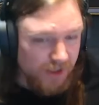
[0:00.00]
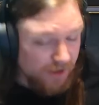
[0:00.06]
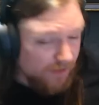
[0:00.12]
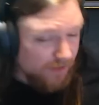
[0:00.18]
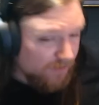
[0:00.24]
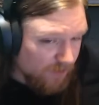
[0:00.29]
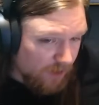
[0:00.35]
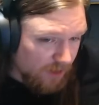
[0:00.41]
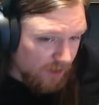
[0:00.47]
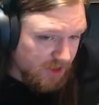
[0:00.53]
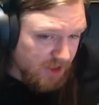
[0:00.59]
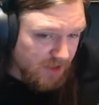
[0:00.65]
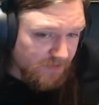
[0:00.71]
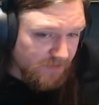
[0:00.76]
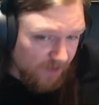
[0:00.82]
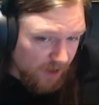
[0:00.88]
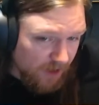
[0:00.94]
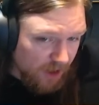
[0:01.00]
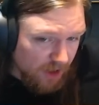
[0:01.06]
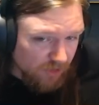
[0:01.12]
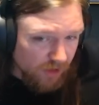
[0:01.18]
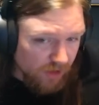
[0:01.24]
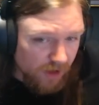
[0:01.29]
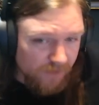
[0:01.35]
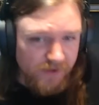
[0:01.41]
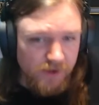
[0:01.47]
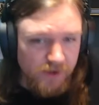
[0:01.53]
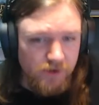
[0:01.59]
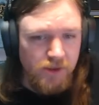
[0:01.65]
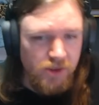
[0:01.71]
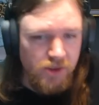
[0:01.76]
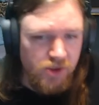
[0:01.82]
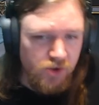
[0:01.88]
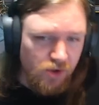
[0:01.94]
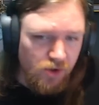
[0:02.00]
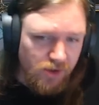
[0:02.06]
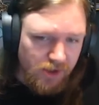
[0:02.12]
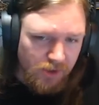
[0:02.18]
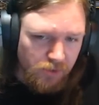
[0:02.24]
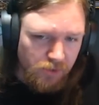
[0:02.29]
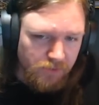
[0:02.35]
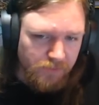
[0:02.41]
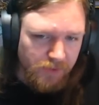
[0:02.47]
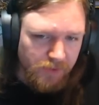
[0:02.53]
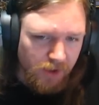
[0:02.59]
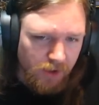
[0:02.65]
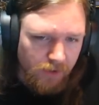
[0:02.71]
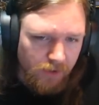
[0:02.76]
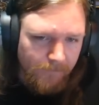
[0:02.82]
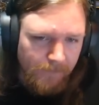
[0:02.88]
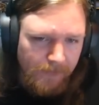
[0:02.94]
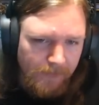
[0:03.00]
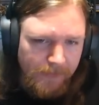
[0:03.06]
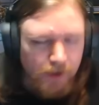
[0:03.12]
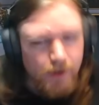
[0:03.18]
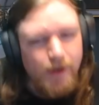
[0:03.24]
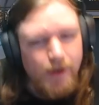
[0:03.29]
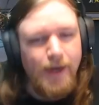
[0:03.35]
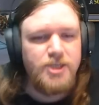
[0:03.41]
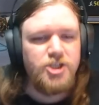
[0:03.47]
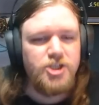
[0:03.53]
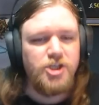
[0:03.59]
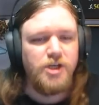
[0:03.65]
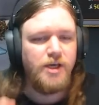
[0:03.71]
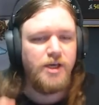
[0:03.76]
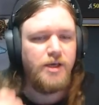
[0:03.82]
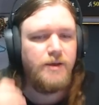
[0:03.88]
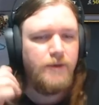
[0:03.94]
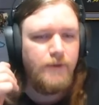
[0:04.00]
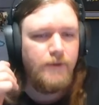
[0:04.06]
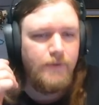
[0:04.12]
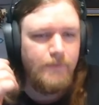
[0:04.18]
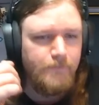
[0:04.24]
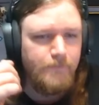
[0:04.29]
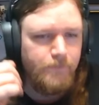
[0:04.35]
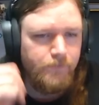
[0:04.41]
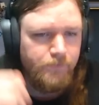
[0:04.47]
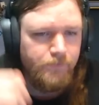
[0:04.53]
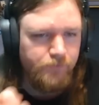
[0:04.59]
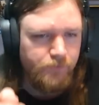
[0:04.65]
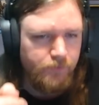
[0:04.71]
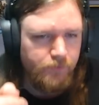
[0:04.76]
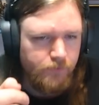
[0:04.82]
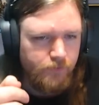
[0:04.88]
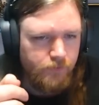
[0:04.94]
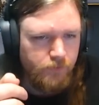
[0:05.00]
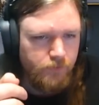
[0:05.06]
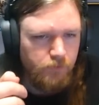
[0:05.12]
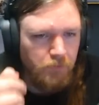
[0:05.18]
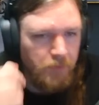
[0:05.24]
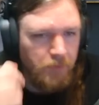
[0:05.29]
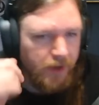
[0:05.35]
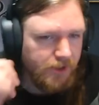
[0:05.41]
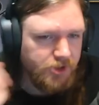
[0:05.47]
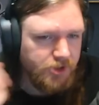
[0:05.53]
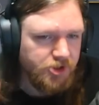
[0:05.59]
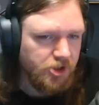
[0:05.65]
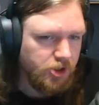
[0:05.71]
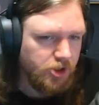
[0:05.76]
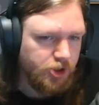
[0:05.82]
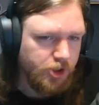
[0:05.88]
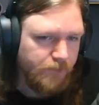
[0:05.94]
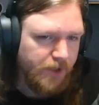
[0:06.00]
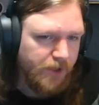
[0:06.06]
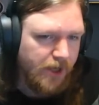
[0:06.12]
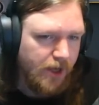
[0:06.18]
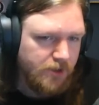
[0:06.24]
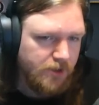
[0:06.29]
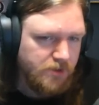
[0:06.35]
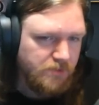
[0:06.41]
France is further off than I thought they would be. Actually, Ming is going to jump ahead.